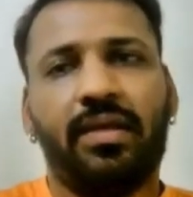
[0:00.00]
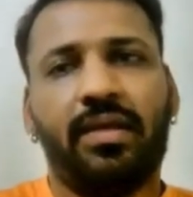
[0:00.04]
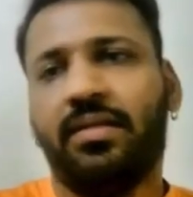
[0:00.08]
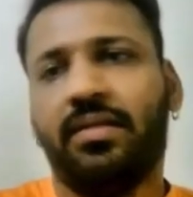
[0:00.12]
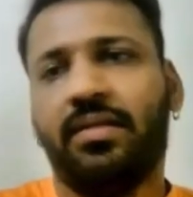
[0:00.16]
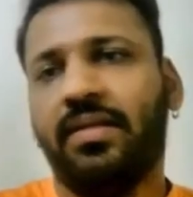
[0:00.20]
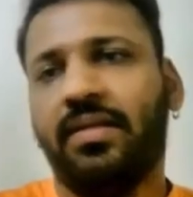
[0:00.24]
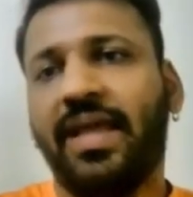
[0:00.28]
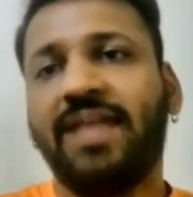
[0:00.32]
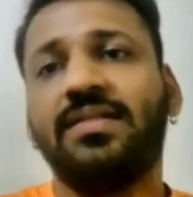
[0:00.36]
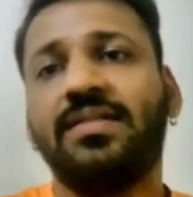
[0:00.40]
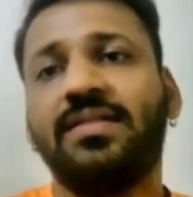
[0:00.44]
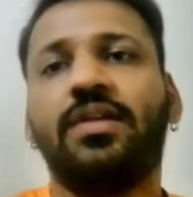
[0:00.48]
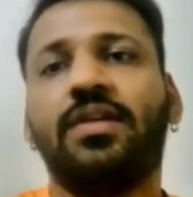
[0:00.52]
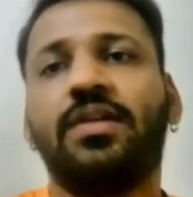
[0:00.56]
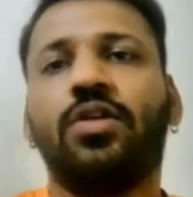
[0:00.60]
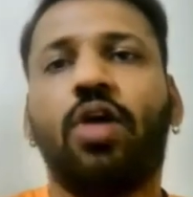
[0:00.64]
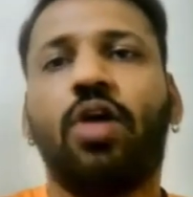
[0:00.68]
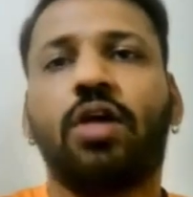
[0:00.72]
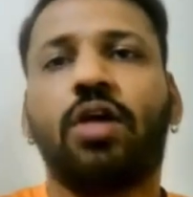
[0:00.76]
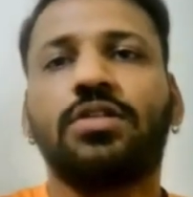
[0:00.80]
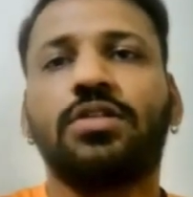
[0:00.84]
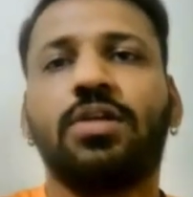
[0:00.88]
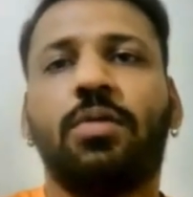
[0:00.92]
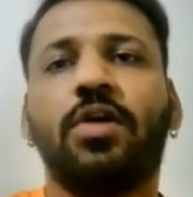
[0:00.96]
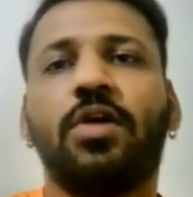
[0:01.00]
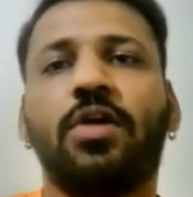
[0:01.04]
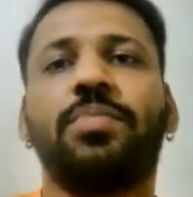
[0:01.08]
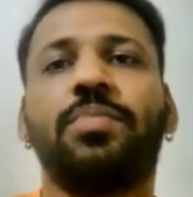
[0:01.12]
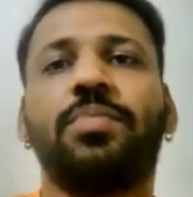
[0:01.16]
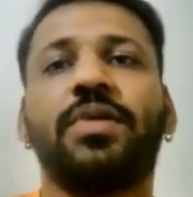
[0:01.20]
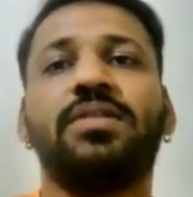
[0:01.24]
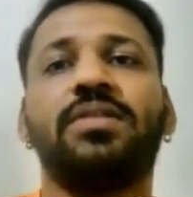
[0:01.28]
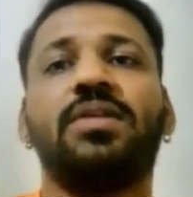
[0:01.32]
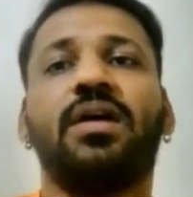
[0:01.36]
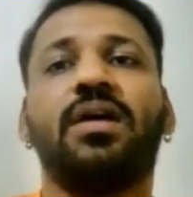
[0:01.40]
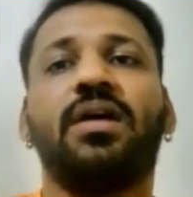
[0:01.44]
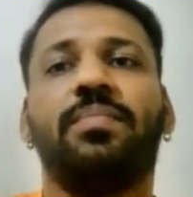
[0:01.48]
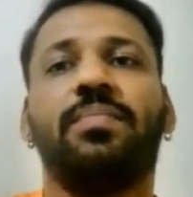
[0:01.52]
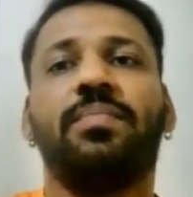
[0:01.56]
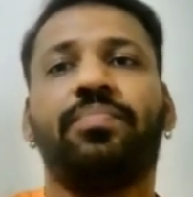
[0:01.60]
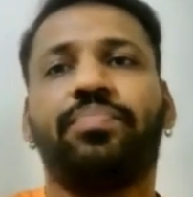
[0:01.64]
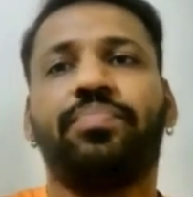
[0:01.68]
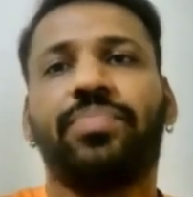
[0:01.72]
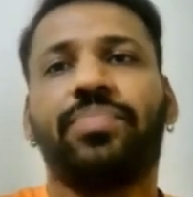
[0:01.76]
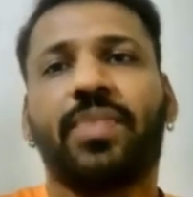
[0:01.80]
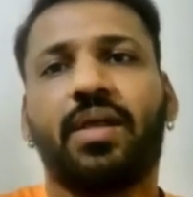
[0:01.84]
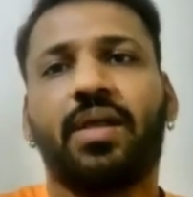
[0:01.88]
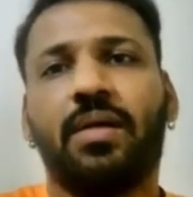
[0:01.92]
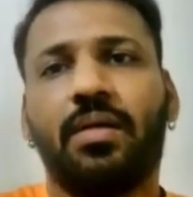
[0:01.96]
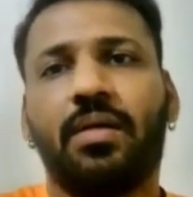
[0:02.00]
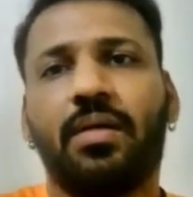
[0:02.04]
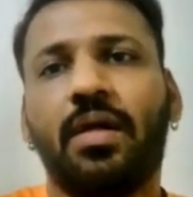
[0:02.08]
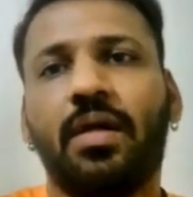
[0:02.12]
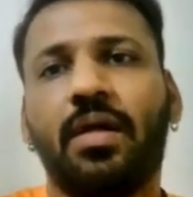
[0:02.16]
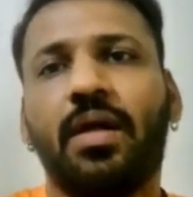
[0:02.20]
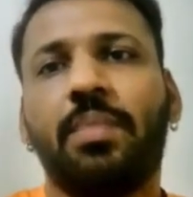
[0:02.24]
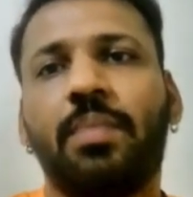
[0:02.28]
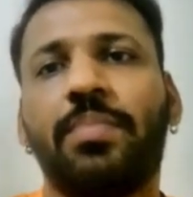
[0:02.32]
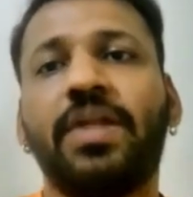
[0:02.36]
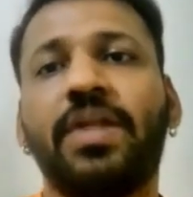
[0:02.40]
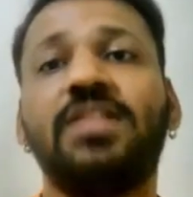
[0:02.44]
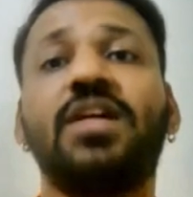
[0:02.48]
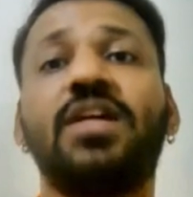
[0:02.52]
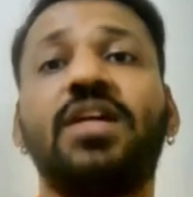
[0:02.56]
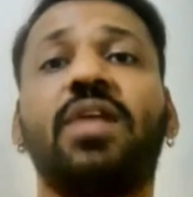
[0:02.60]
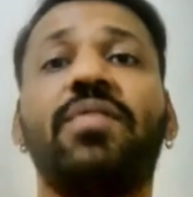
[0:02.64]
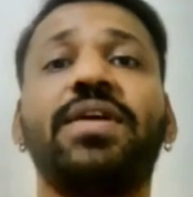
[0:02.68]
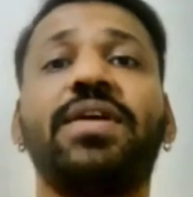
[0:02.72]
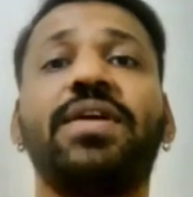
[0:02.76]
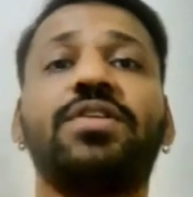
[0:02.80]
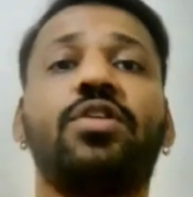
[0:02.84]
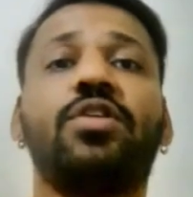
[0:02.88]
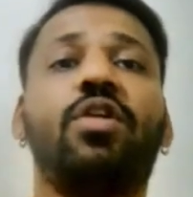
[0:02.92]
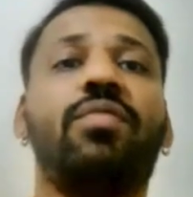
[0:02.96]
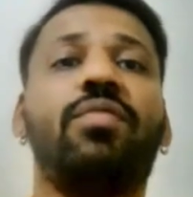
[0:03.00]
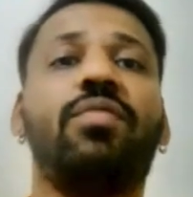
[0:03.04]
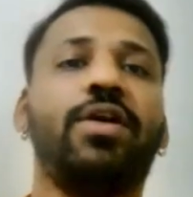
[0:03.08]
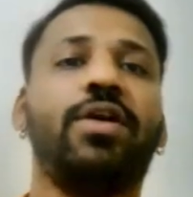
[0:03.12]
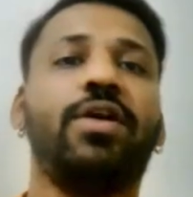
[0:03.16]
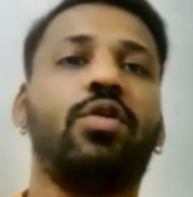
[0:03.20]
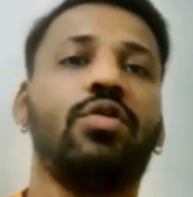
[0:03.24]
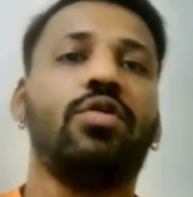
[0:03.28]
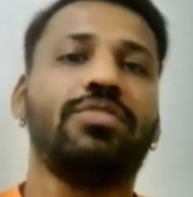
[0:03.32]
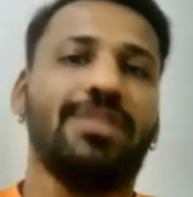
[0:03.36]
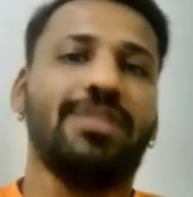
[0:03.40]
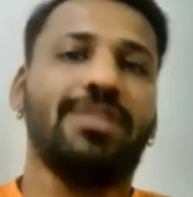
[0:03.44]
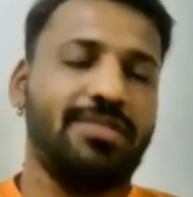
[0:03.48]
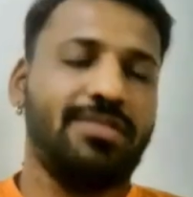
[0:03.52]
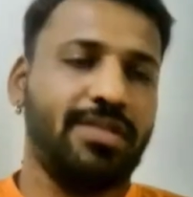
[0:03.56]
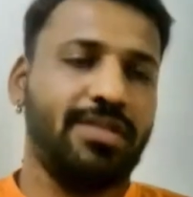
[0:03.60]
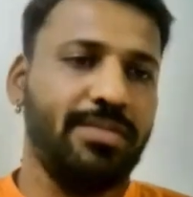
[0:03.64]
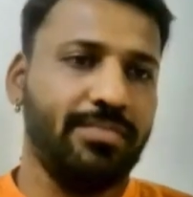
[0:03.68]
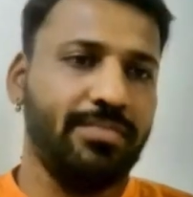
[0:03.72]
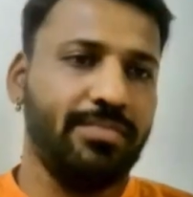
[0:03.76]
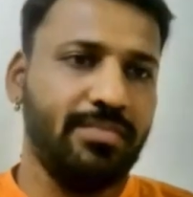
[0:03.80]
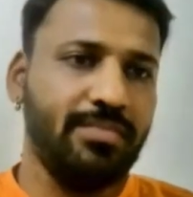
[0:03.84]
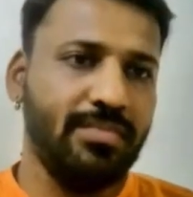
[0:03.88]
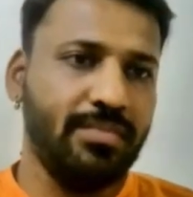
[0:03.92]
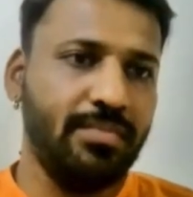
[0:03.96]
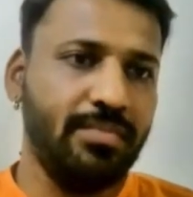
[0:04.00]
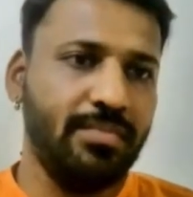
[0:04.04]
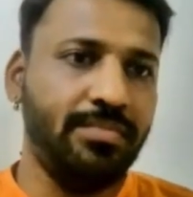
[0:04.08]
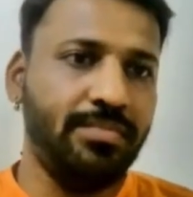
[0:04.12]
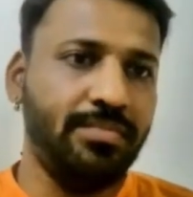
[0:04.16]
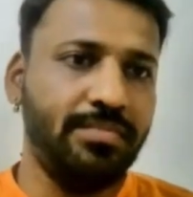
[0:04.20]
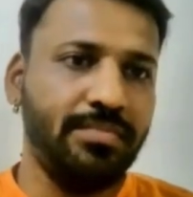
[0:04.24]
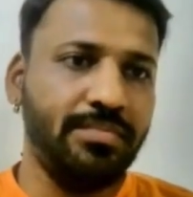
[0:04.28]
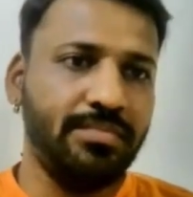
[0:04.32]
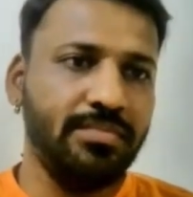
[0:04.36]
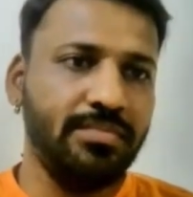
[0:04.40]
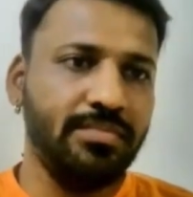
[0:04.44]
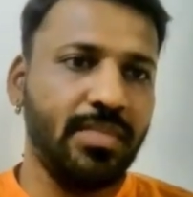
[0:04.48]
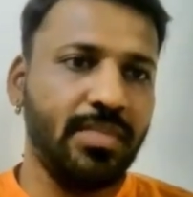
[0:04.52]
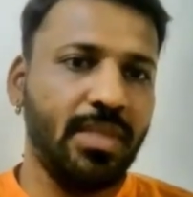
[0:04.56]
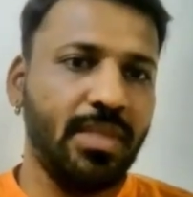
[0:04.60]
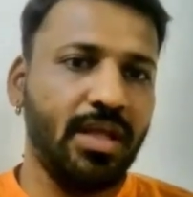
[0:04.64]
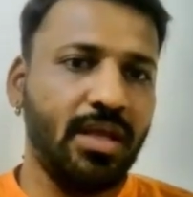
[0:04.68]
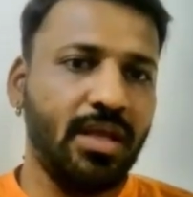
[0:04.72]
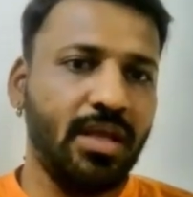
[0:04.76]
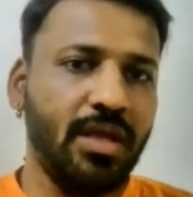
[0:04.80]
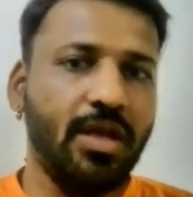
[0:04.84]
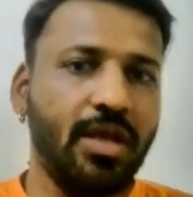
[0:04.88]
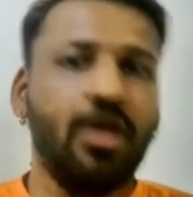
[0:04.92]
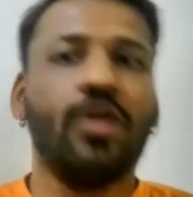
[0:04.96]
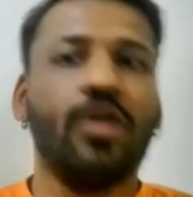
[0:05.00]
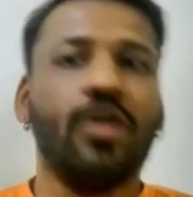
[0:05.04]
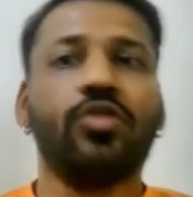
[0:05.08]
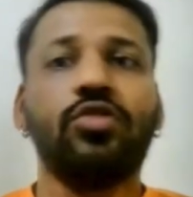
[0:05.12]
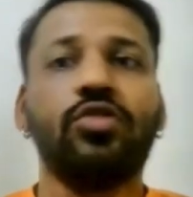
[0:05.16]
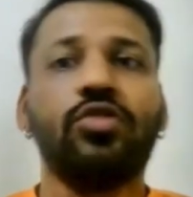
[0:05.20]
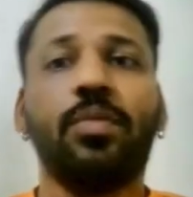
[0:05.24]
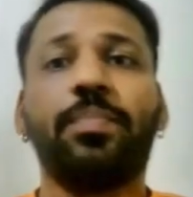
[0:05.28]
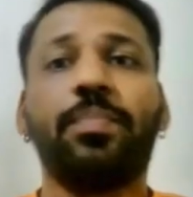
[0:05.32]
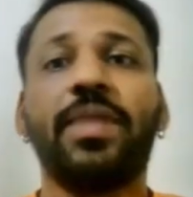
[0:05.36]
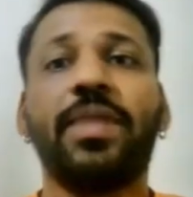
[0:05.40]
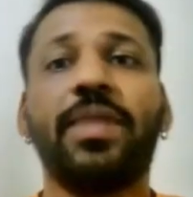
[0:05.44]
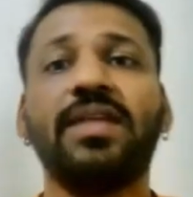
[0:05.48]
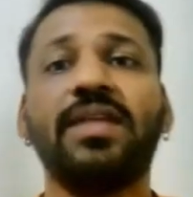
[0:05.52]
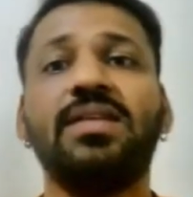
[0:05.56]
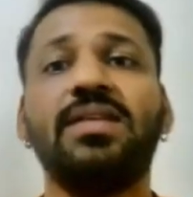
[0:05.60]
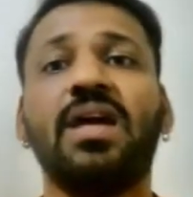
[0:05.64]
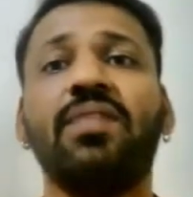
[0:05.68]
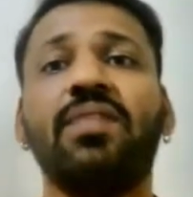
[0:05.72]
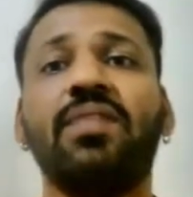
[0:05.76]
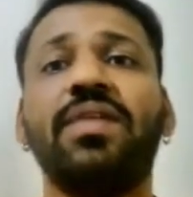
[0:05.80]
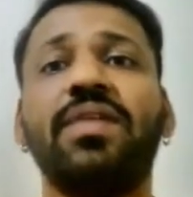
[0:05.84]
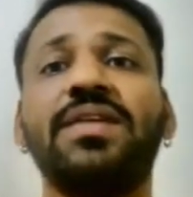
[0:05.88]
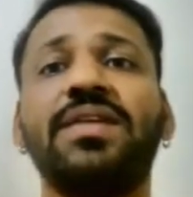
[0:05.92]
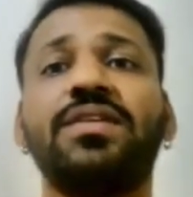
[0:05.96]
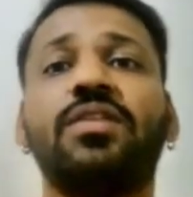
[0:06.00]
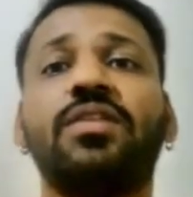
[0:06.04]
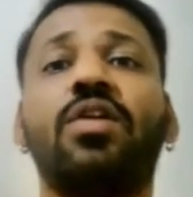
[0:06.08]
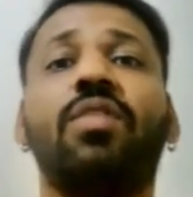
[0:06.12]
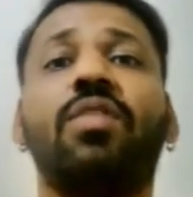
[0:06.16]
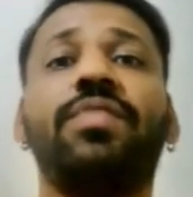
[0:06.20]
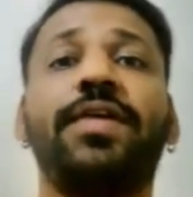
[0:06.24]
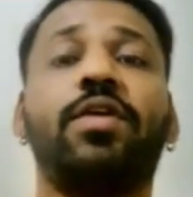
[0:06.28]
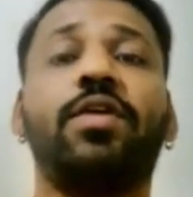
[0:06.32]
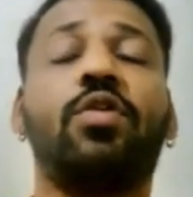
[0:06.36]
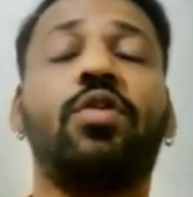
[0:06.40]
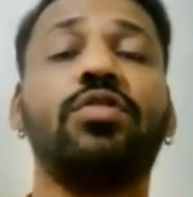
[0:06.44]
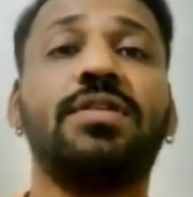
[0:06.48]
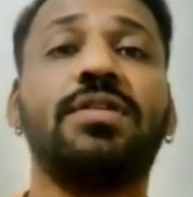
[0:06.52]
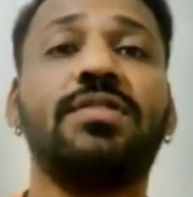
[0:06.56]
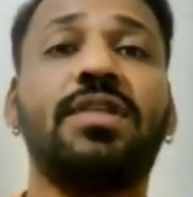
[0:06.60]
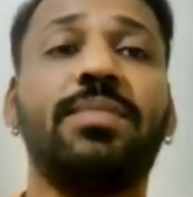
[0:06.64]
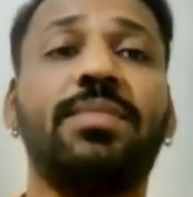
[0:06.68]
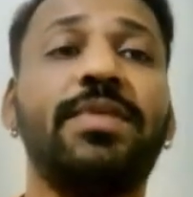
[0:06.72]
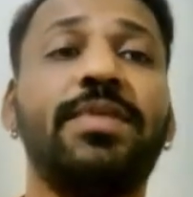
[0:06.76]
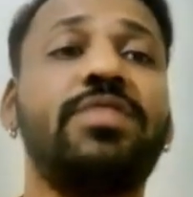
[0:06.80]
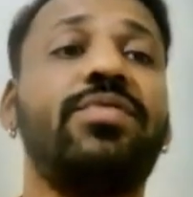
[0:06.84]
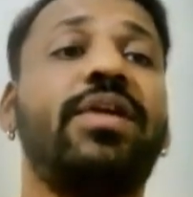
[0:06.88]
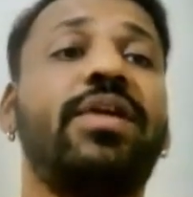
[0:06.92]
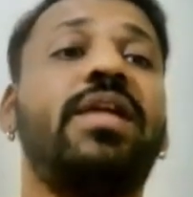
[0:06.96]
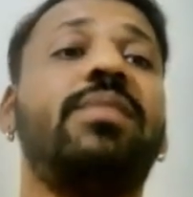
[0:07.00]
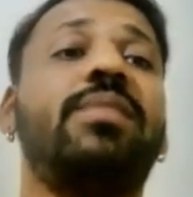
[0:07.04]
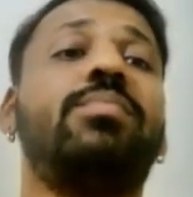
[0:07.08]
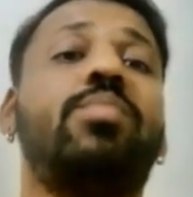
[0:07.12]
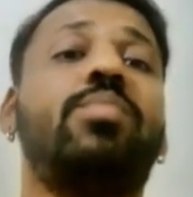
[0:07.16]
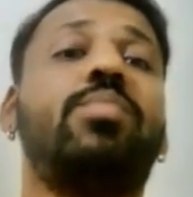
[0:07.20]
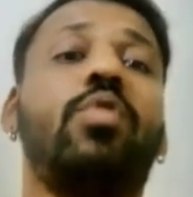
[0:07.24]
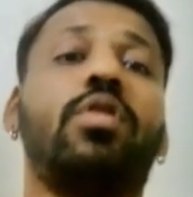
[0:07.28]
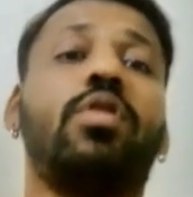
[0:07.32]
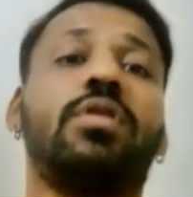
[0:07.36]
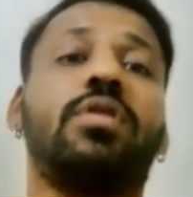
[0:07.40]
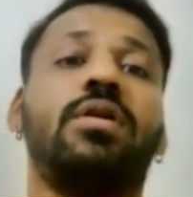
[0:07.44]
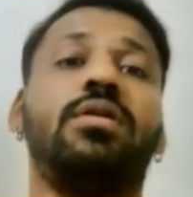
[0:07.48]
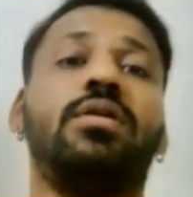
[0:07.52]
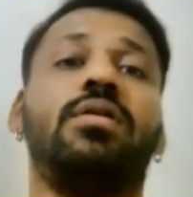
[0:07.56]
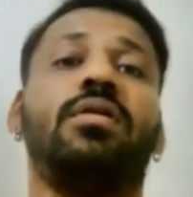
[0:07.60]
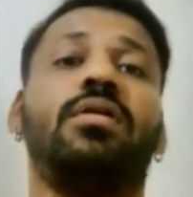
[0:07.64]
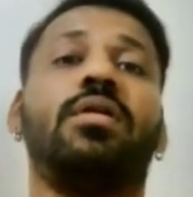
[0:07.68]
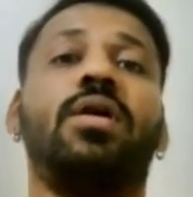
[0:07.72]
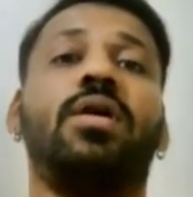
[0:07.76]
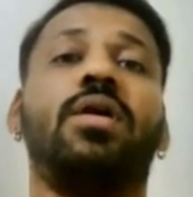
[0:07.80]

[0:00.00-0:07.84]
Next, it talks about preservation of ecosystem. So preservation of ecosystem is very important.